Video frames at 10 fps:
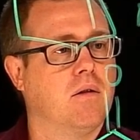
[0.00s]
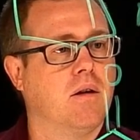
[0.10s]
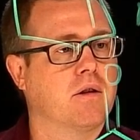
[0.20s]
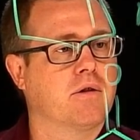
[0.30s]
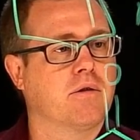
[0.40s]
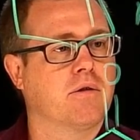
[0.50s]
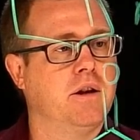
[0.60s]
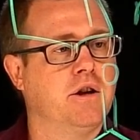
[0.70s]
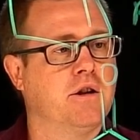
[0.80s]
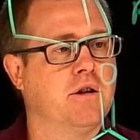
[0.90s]
a
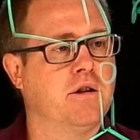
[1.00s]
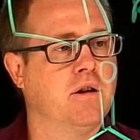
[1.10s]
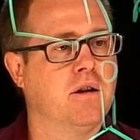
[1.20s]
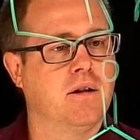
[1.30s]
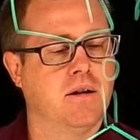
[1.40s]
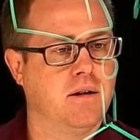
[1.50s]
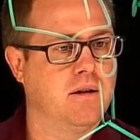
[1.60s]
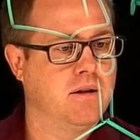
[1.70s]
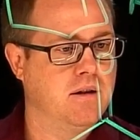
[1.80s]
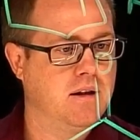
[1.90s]
Grignard,
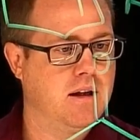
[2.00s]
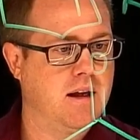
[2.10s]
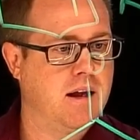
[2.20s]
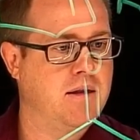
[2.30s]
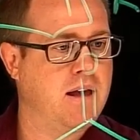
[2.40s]
And